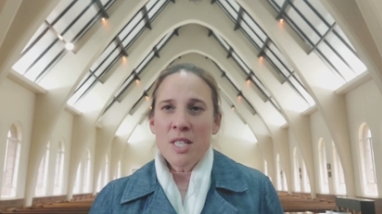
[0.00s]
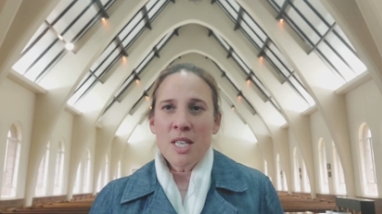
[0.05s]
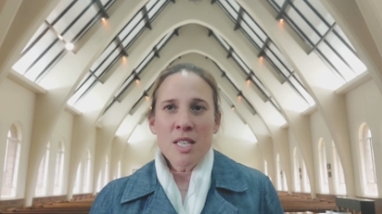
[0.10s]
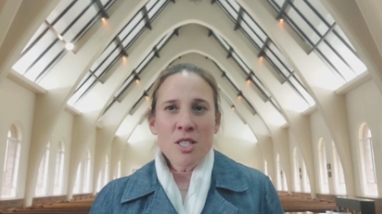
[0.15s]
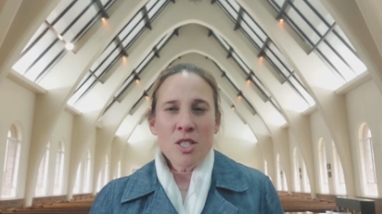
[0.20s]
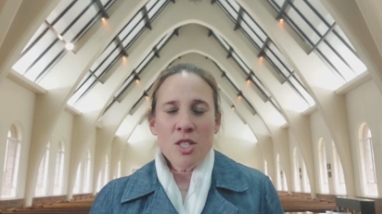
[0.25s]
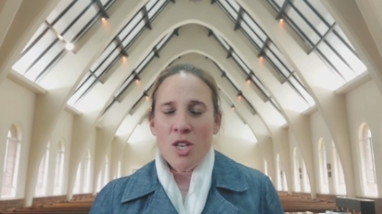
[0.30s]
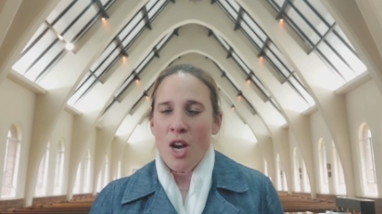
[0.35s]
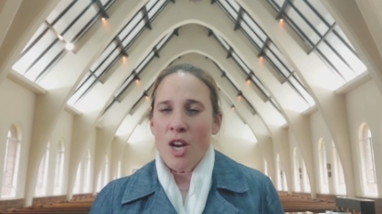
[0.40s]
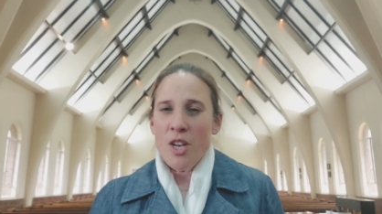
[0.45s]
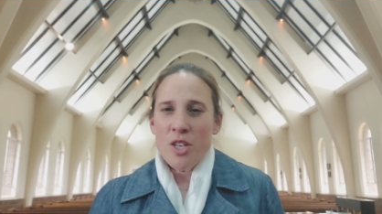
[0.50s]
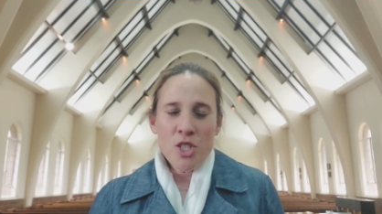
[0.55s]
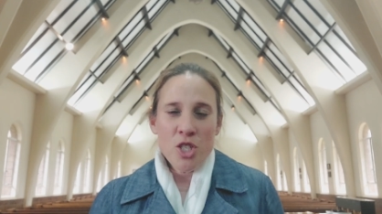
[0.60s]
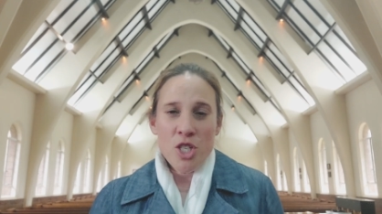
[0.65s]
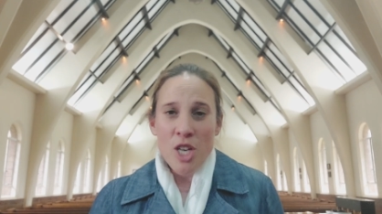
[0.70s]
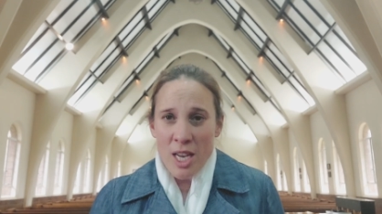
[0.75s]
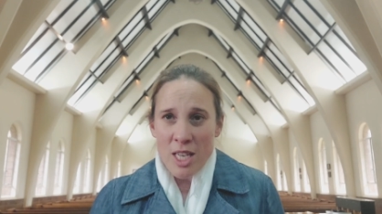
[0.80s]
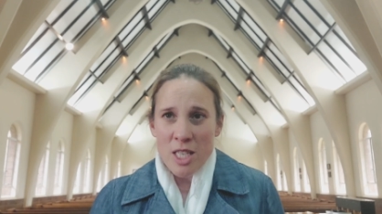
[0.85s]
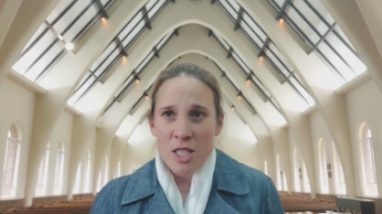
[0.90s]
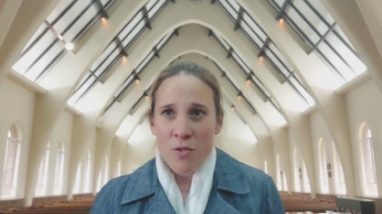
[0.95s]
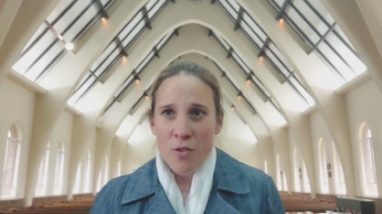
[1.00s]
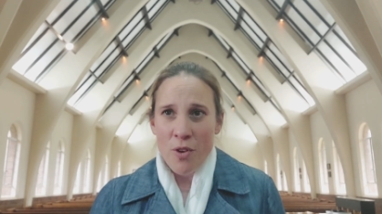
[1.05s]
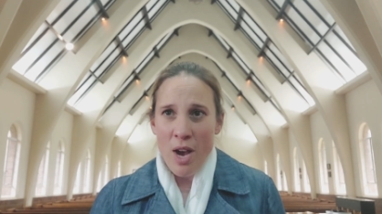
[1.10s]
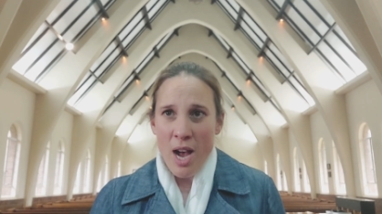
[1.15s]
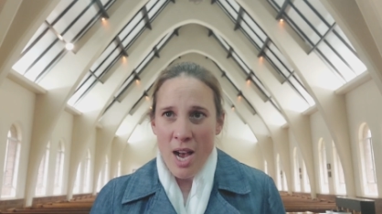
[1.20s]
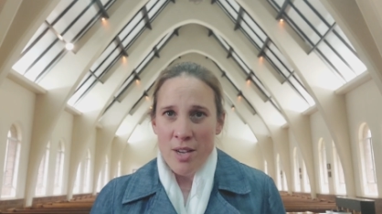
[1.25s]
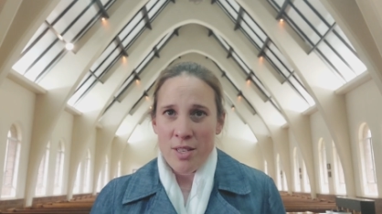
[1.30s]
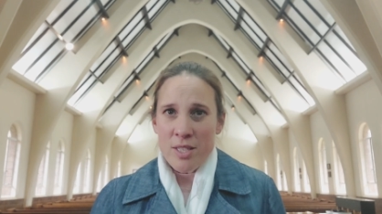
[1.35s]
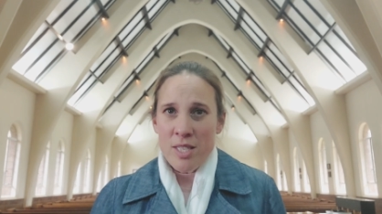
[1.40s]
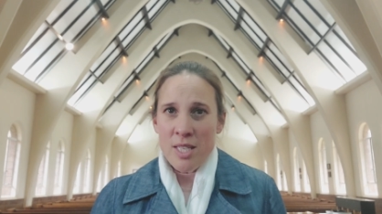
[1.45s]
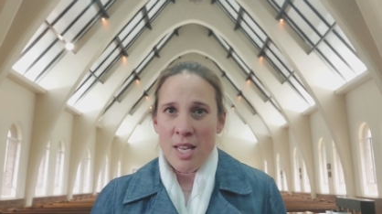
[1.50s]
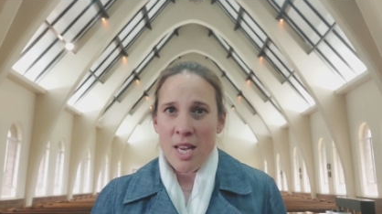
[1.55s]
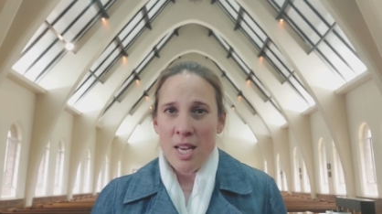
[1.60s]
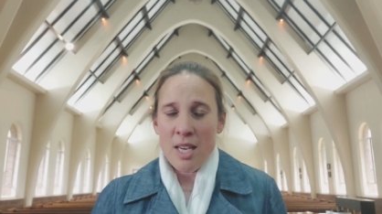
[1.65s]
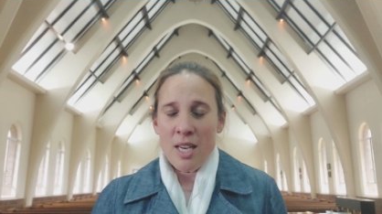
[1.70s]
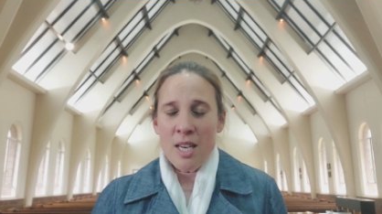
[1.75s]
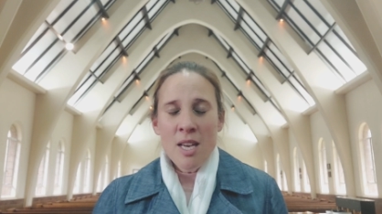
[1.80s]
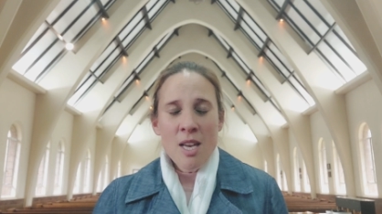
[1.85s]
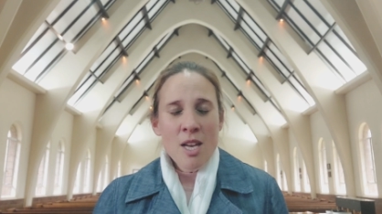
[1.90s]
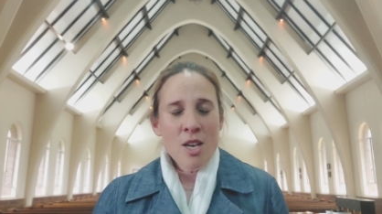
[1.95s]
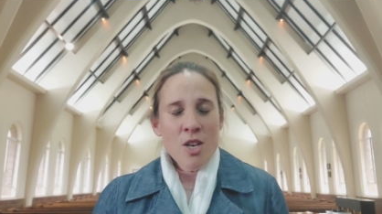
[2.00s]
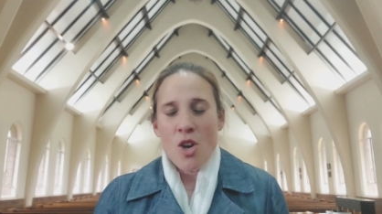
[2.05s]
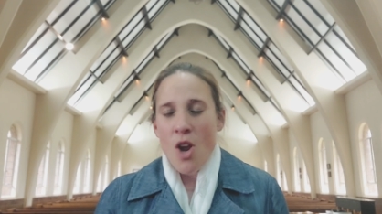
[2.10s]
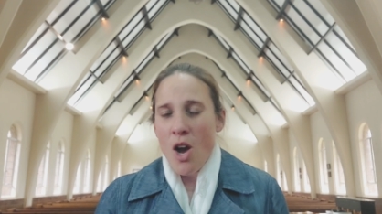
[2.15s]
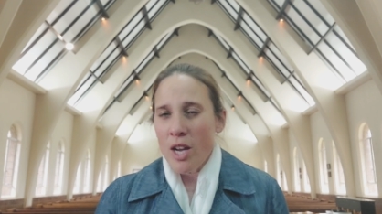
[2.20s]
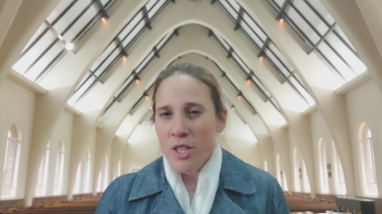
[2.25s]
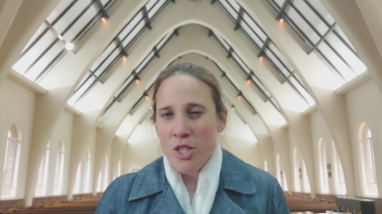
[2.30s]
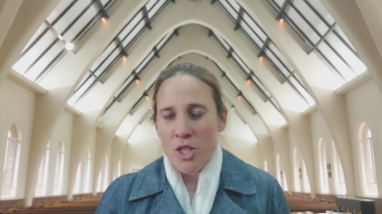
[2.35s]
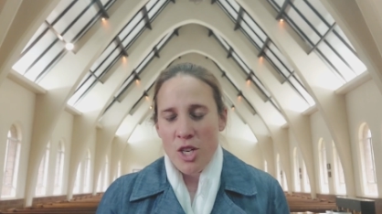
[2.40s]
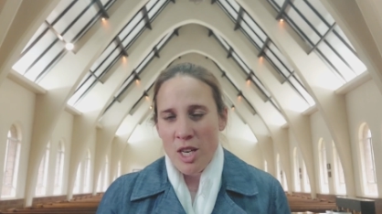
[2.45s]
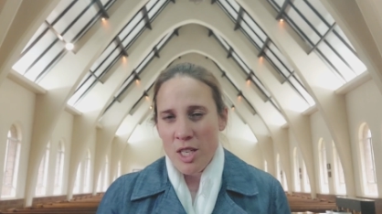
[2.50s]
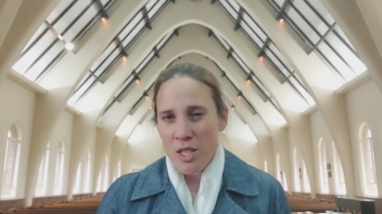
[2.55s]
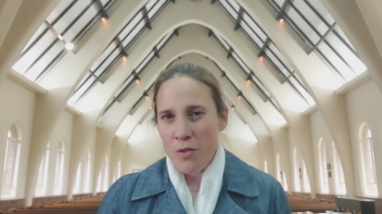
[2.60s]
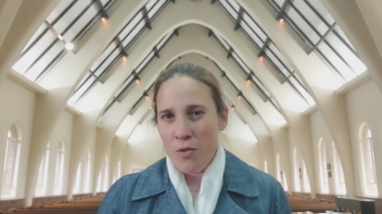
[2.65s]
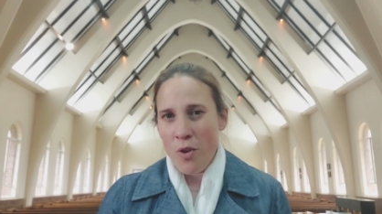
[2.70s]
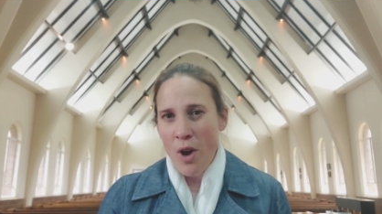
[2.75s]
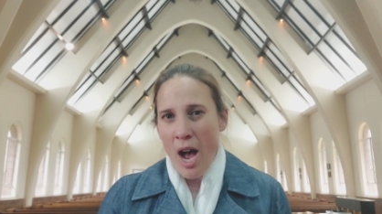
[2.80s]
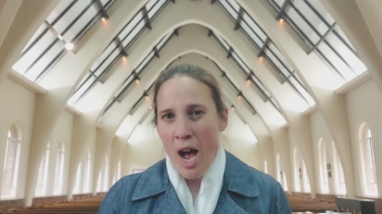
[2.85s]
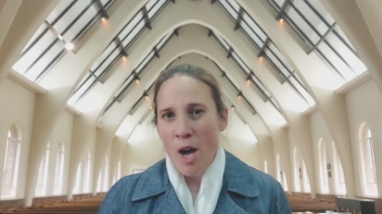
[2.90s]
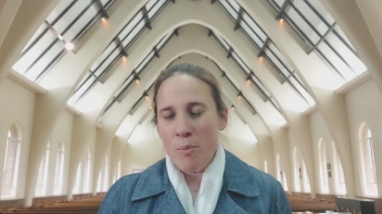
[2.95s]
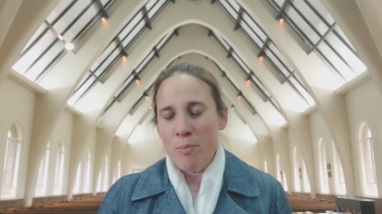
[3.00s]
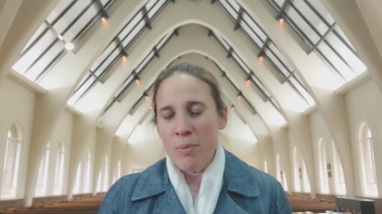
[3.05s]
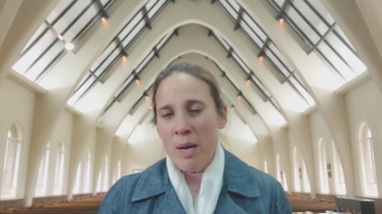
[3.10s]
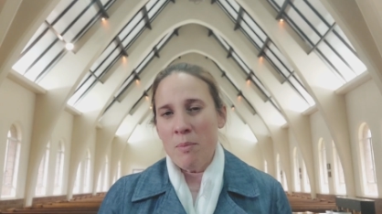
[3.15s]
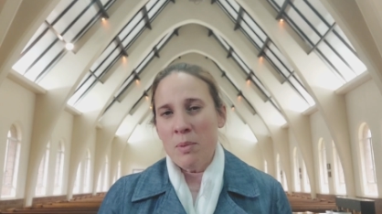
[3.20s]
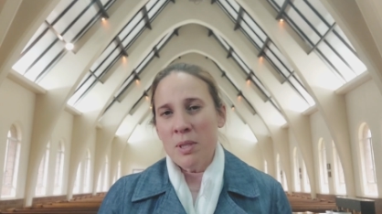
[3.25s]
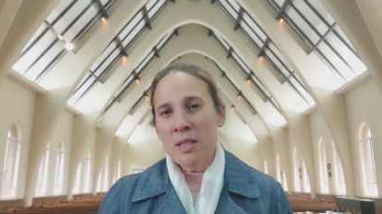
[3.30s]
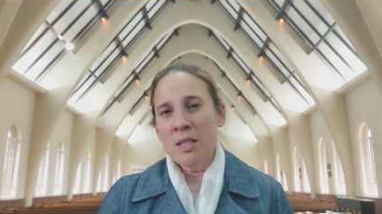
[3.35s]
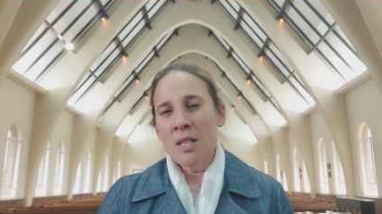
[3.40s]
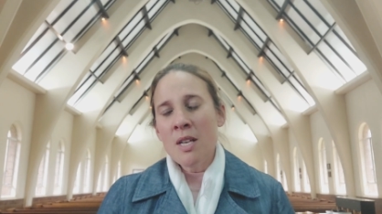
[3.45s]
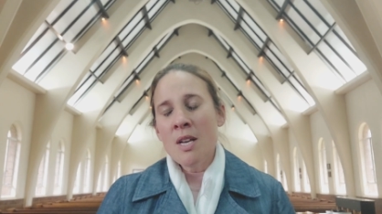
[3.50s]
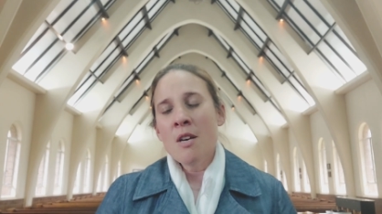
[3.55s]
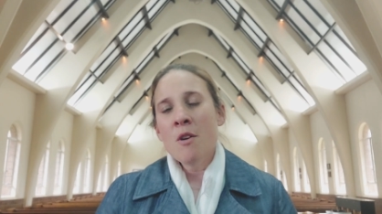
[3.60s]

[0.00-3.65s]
is not just for our sake, not just for our bubble,